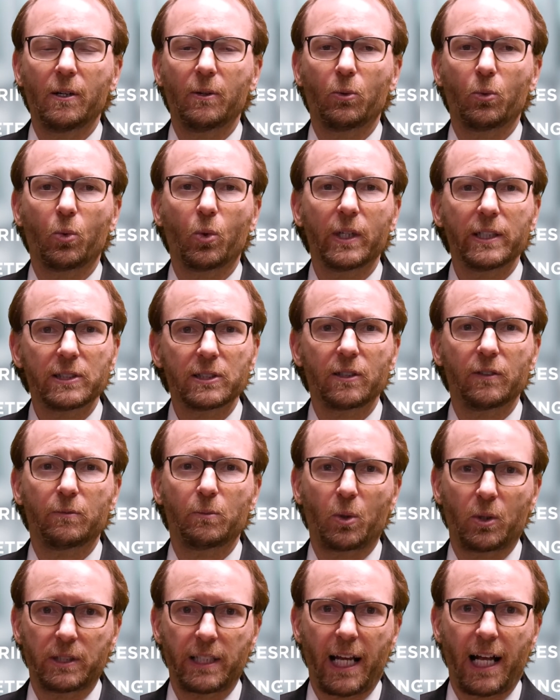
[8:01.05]
risk of
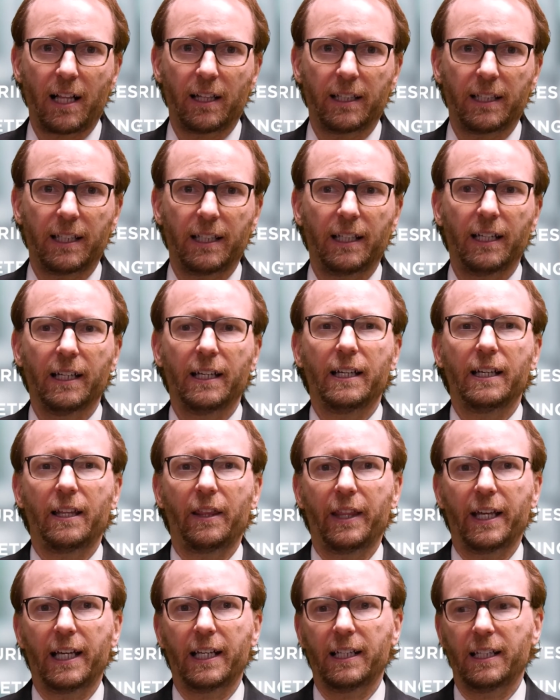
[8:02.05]
mortality
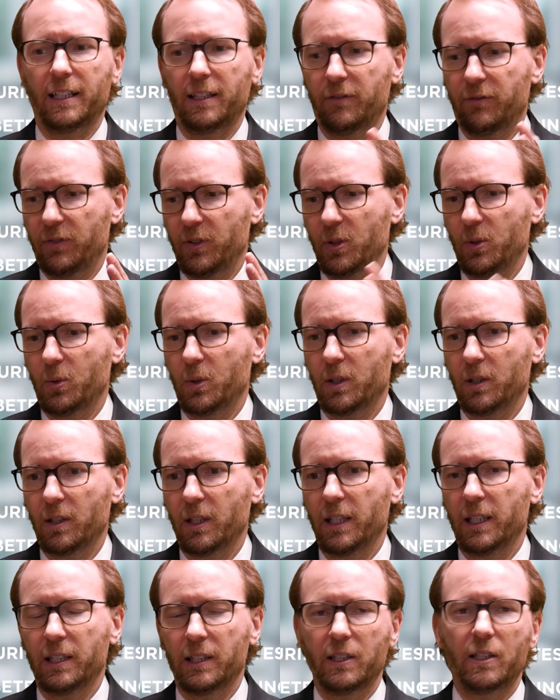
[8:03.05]
than if you were
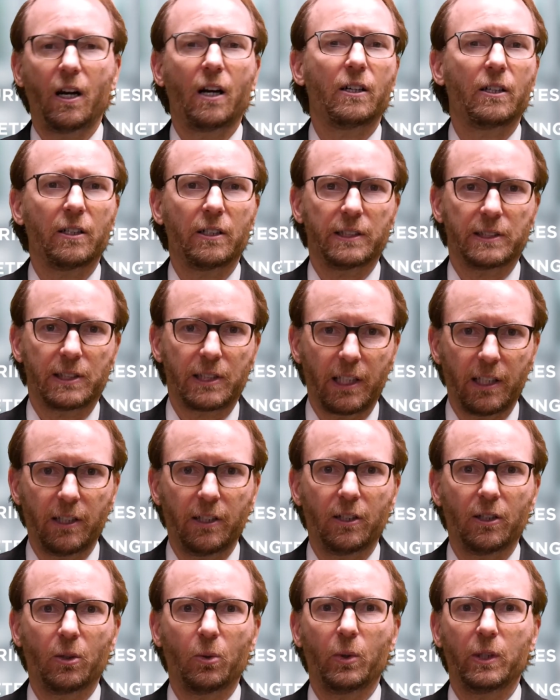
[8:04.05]
younger and
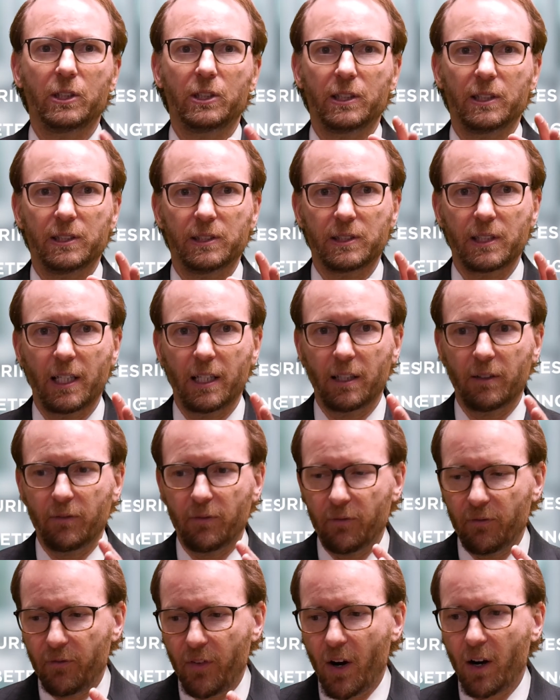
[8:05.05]
skinnier, which is
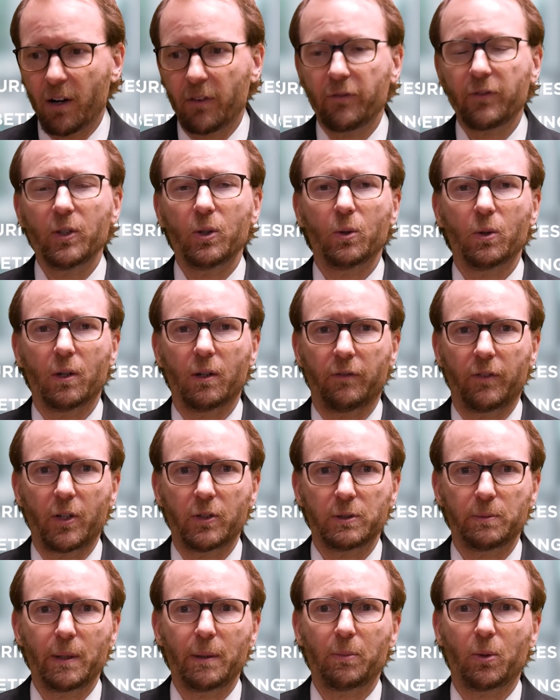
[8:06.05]
far fewer of
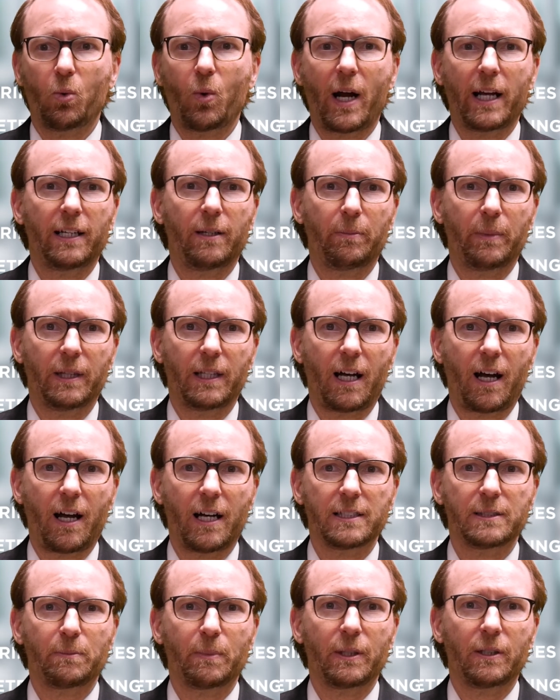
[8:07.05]
those people wind up in the
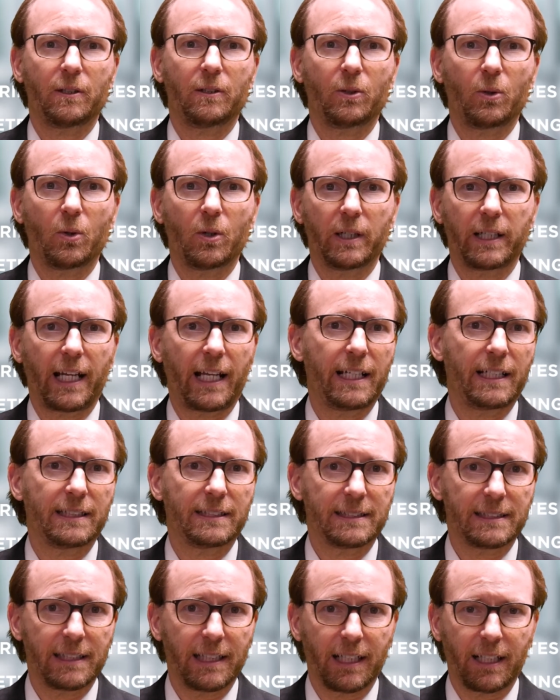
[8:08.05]
hospital or getting
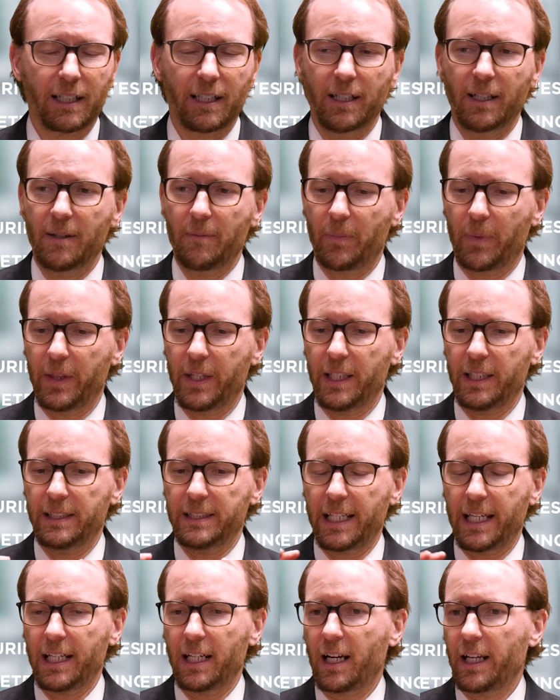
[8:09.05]
sick. The
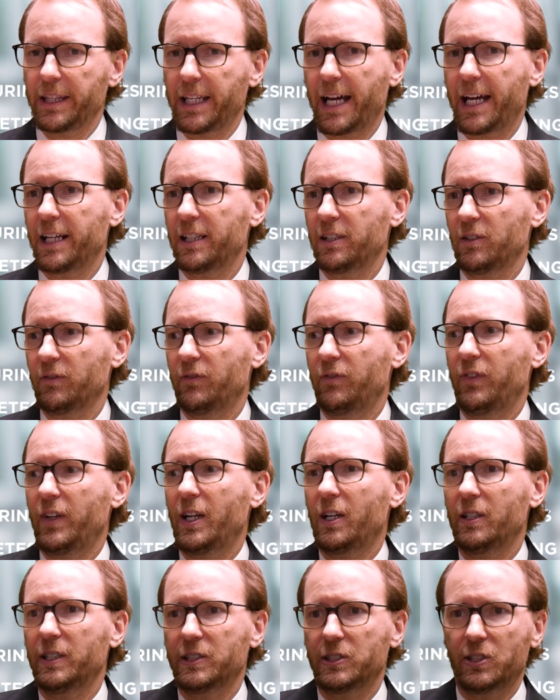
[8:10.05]
data on that are
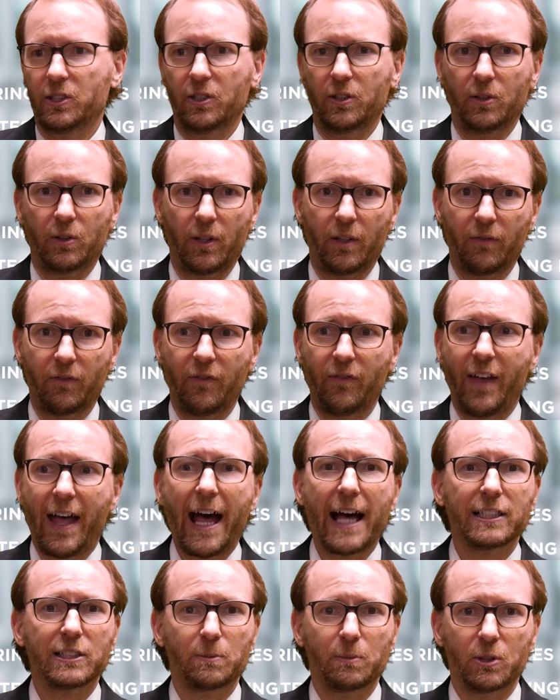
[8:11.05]
very skewed. The
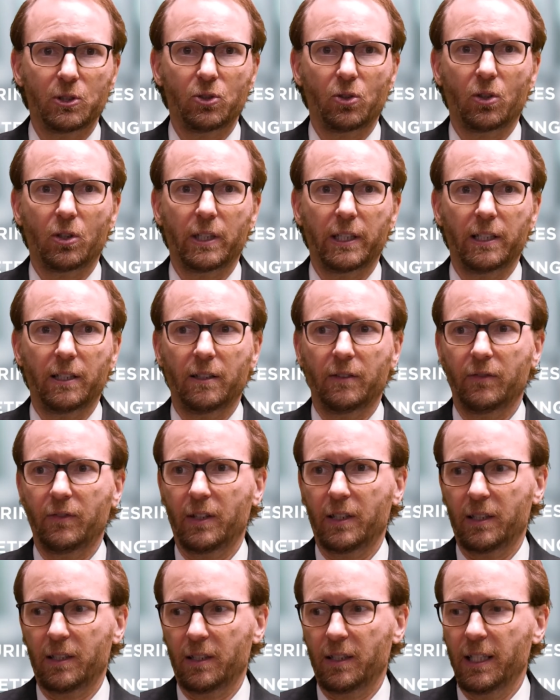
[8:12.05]
vast majority of
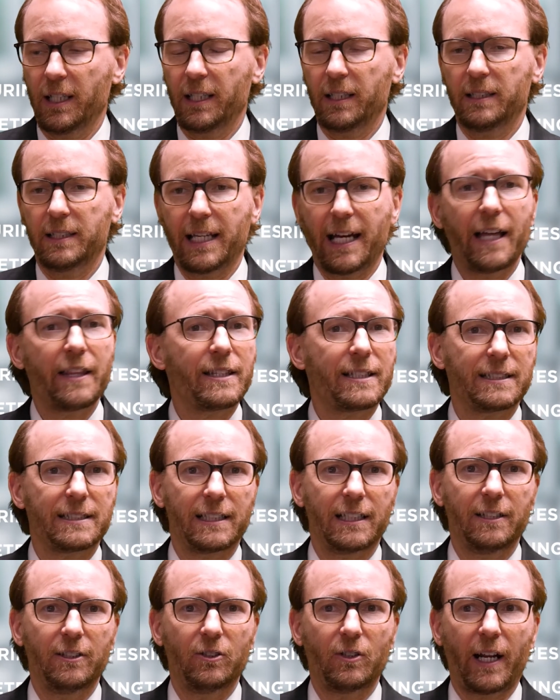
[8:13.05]
the deaths
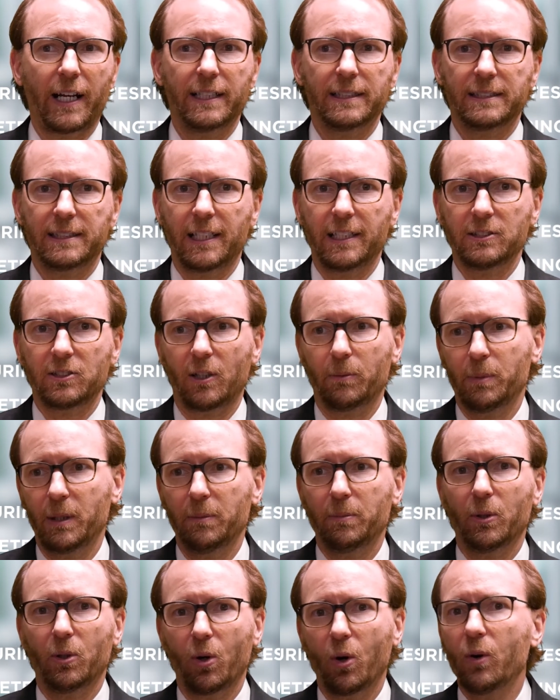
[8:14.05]
in the United States are
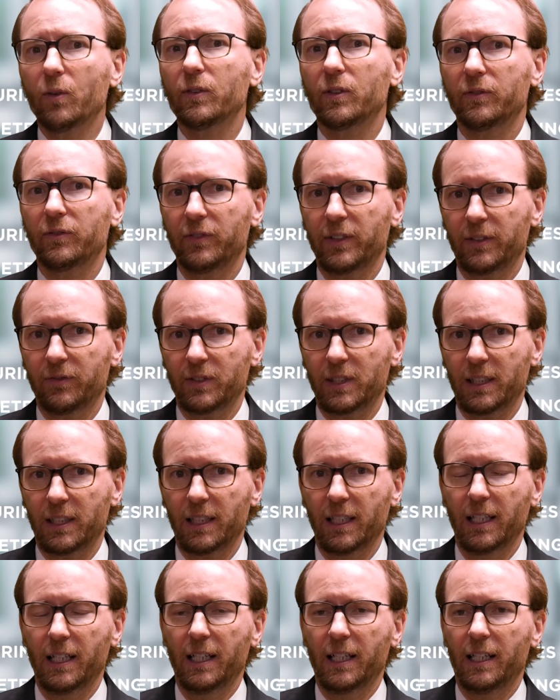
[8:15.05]
people over
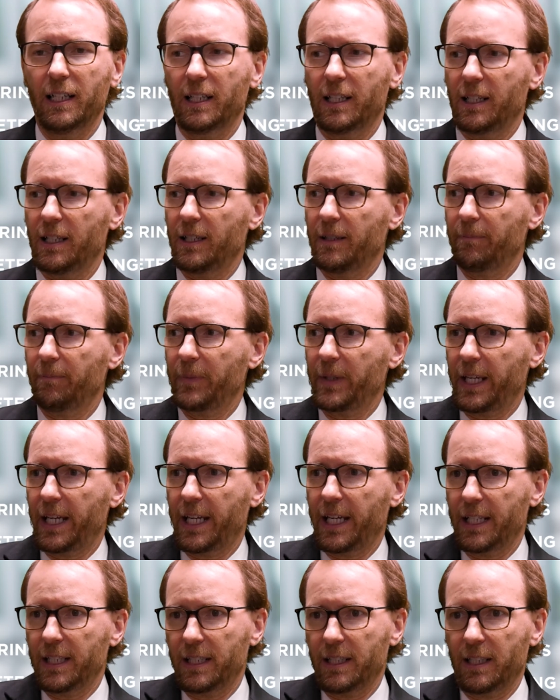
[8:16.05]
50,
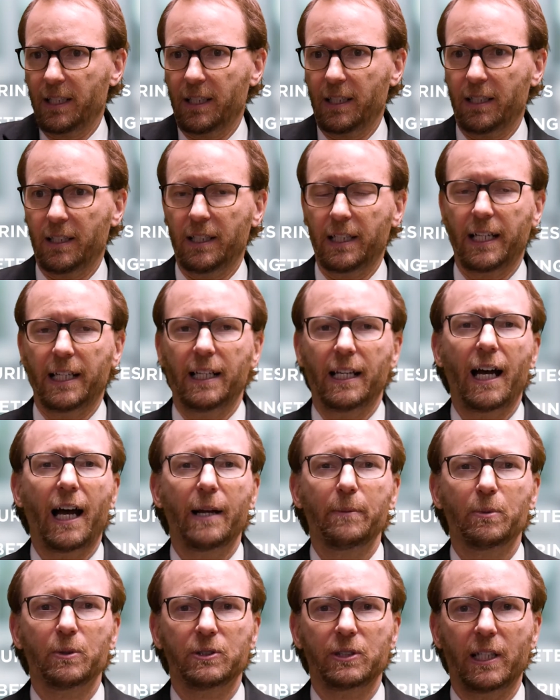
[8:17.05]
and
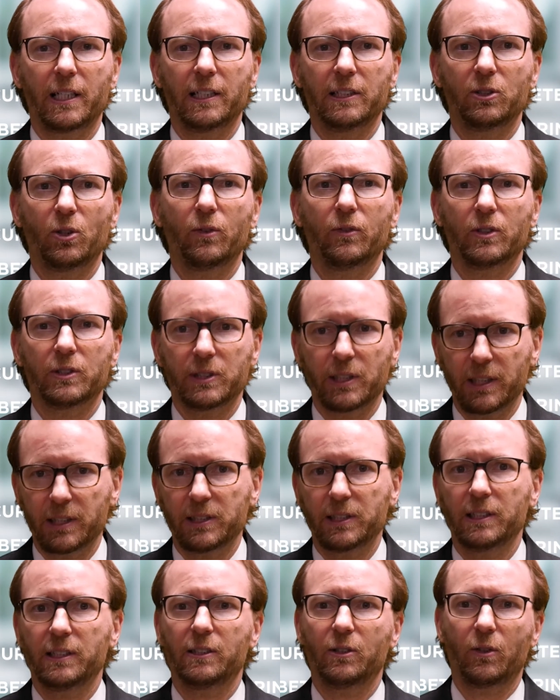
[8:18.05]
high percentage over
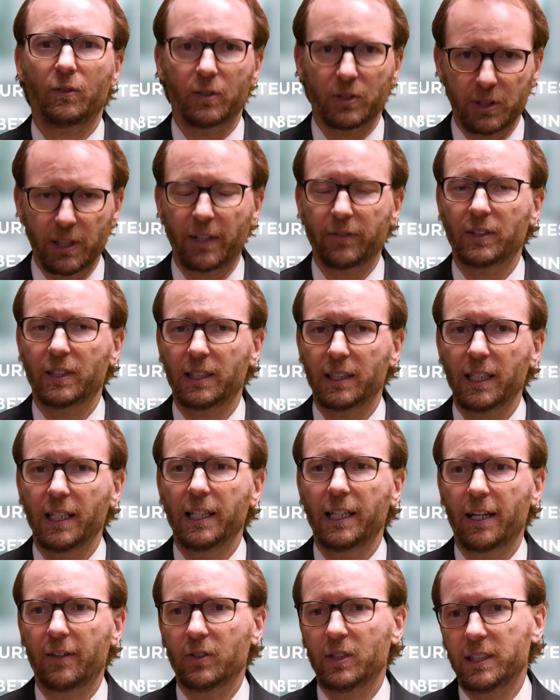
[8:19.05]
60 and over 70.
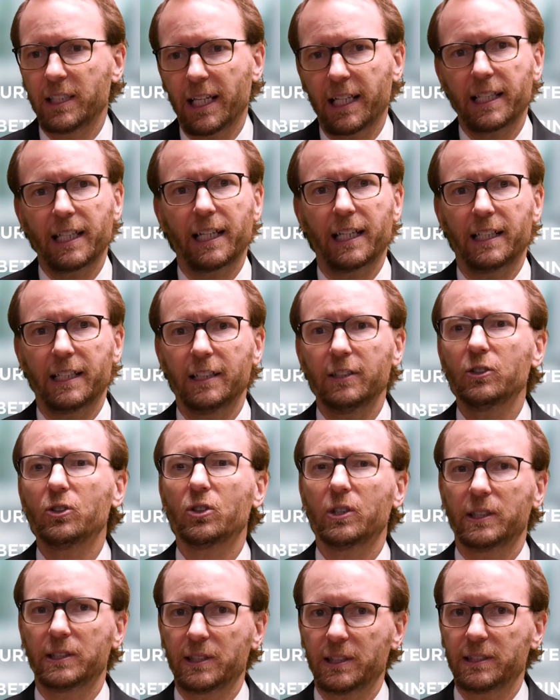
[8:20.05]
Every decade
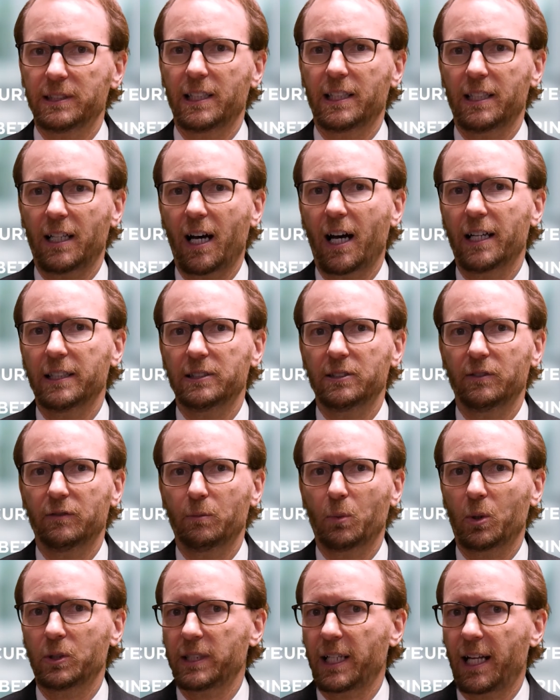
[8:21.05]
increases the odds of
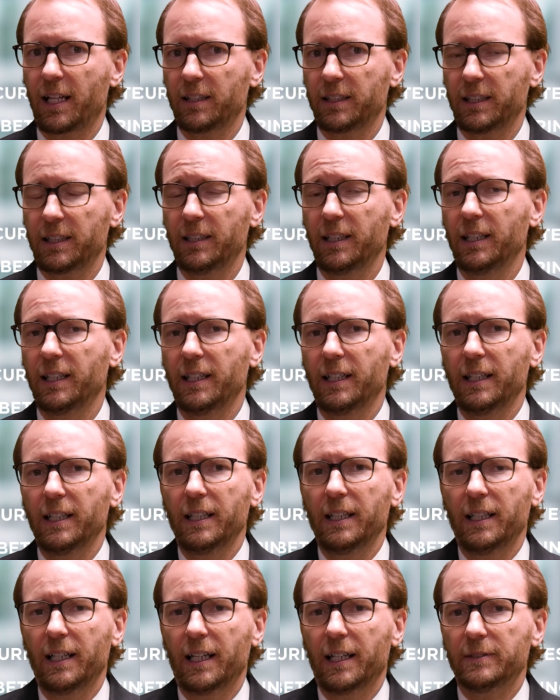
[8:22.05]
mortality.
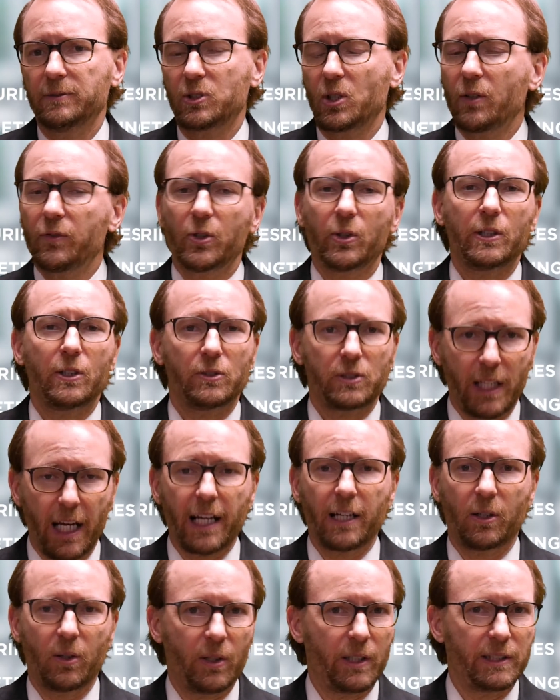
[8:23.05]
So if you're in those
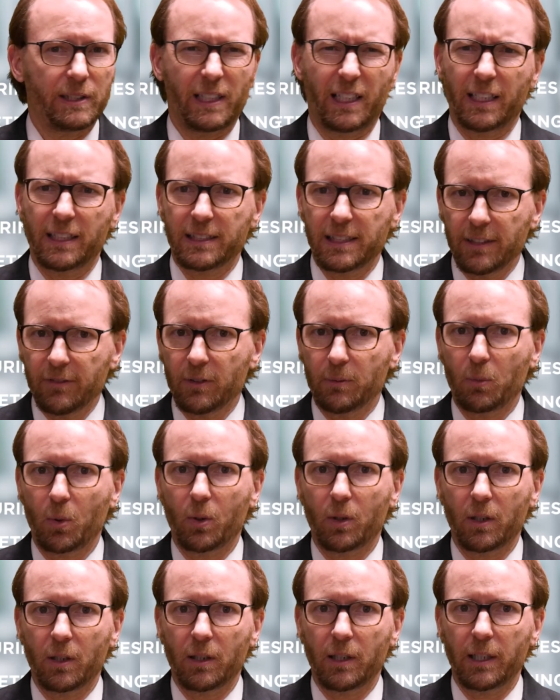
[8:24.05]
categories, then it's even
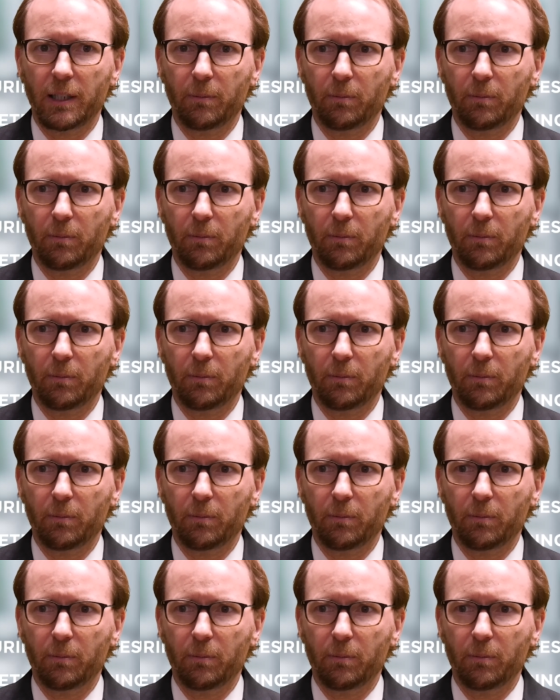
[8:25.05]
more